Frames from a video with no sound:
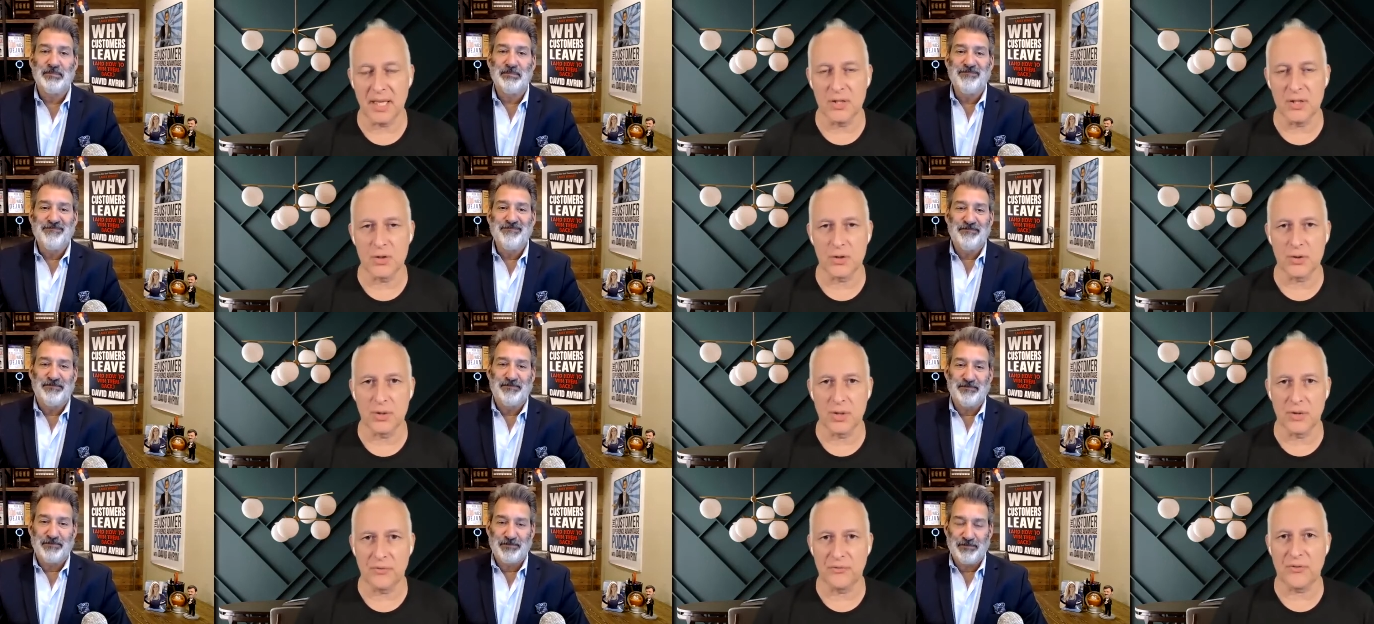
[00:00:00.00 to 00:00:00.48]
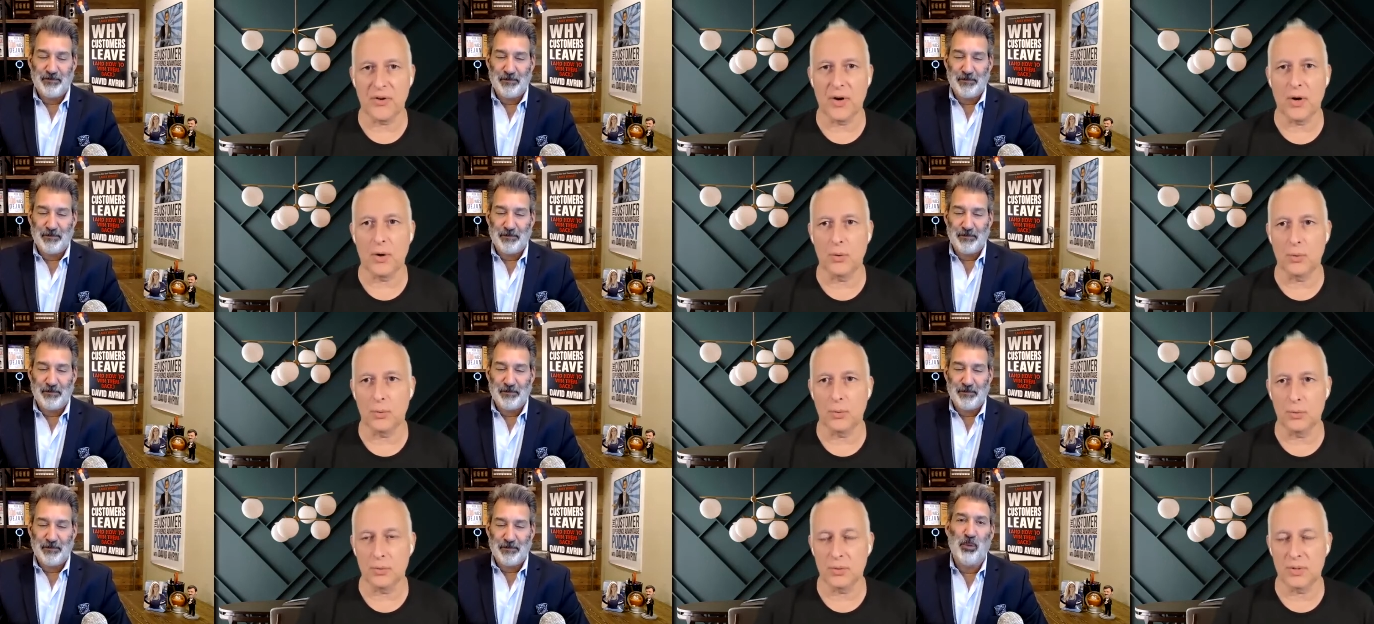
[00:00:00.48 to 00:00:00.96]
Speaker 1: into the
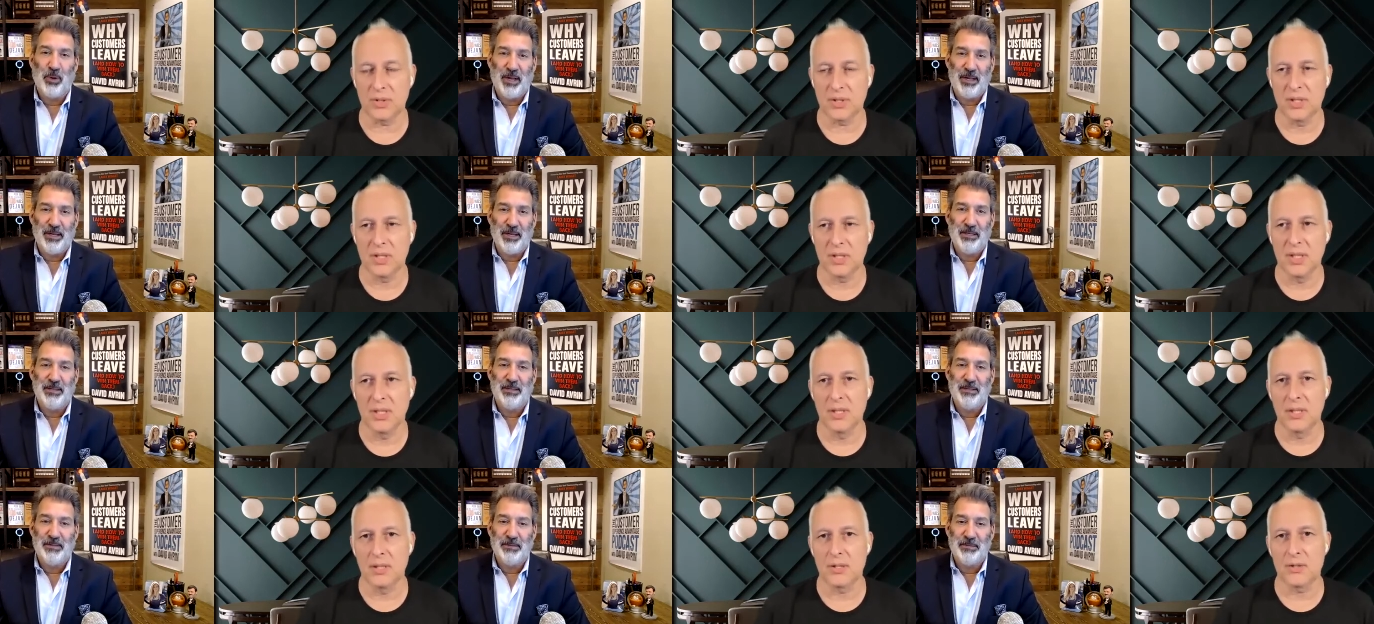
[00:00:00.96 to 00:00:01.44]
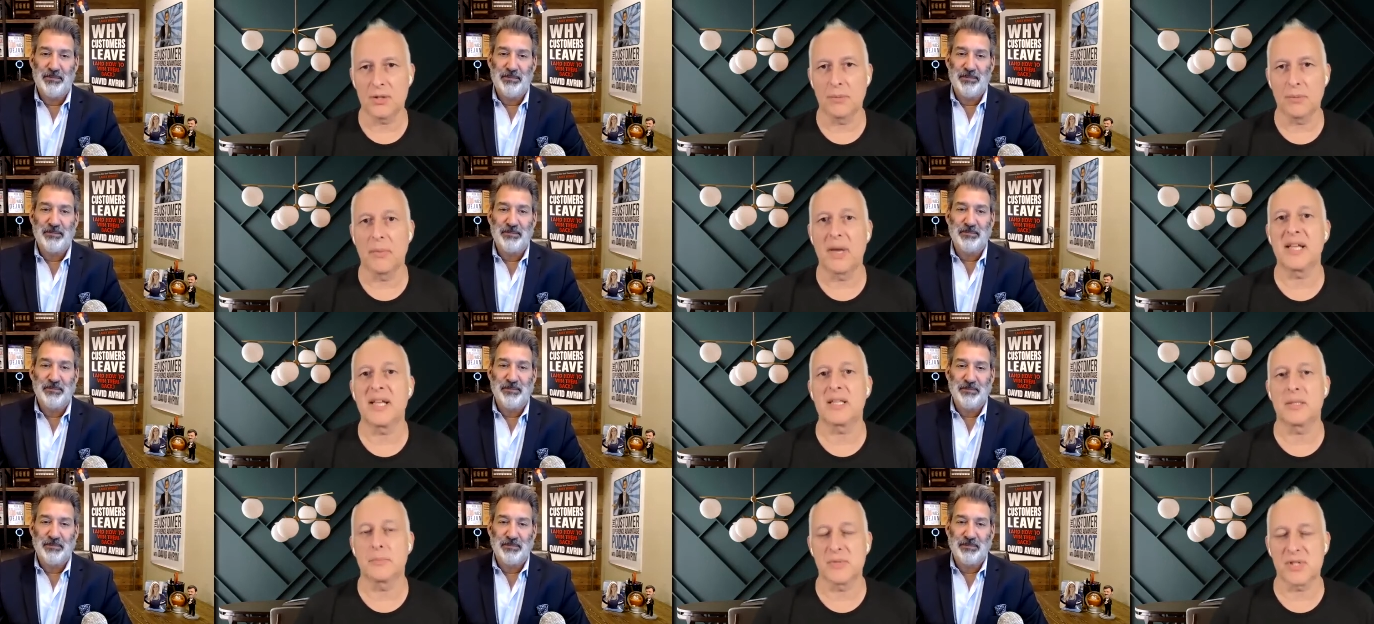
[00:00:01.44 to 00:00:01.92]
fold right. to
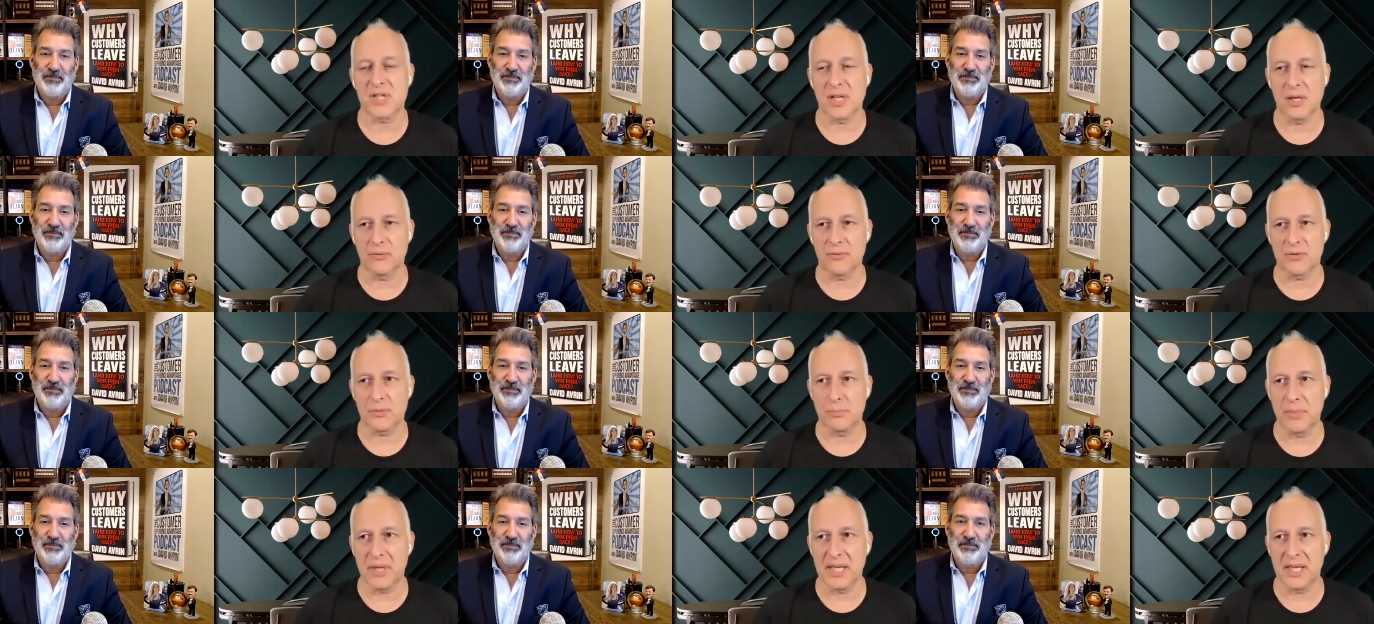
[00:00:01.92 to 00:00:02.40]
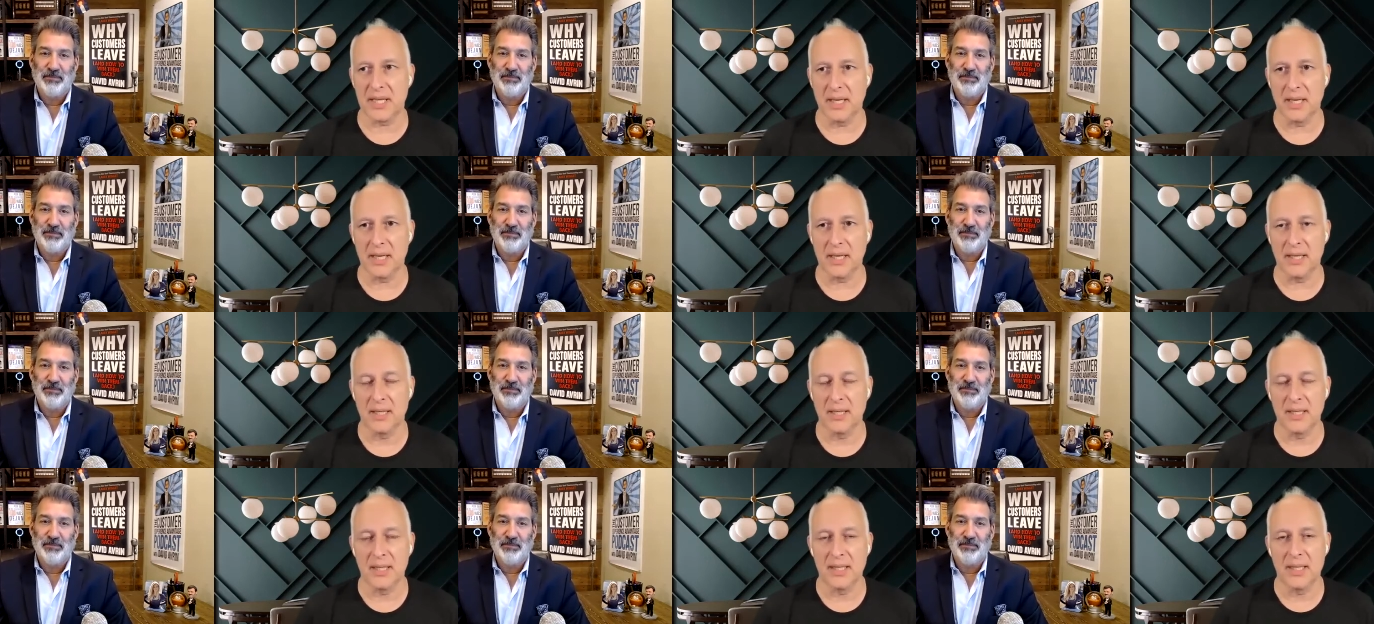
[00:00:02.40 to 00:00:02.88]
make themselves
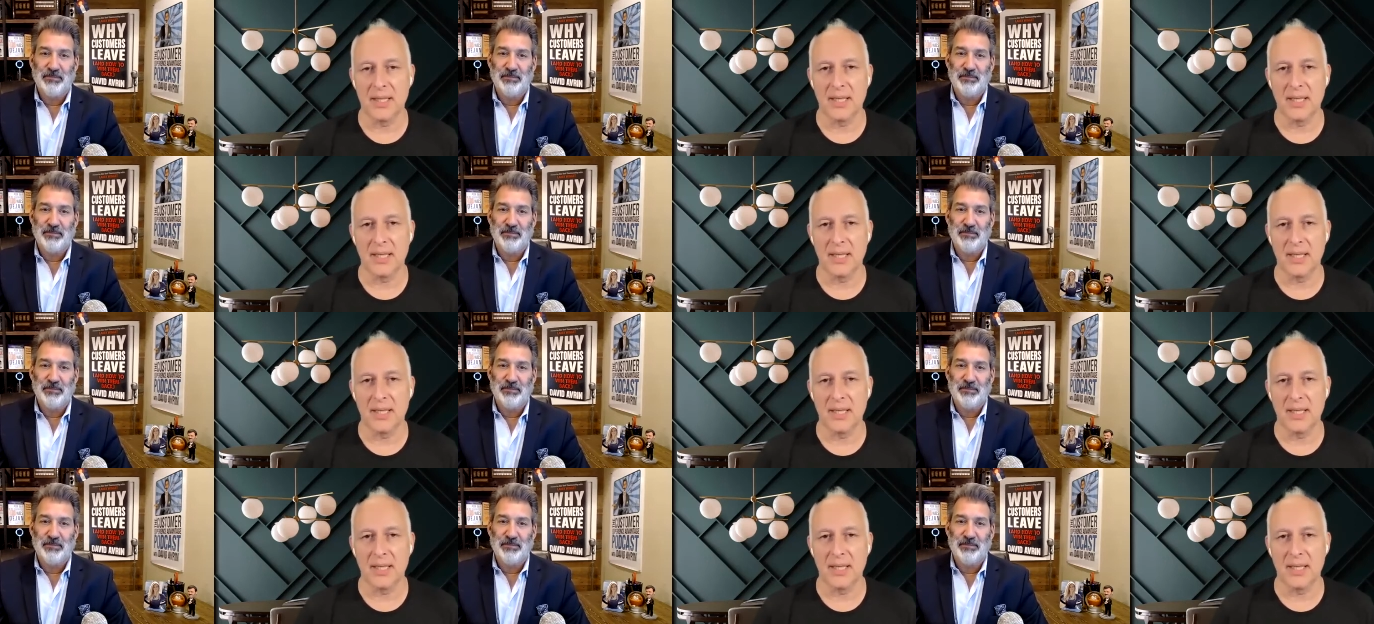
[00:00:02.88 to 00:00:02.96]
bigger.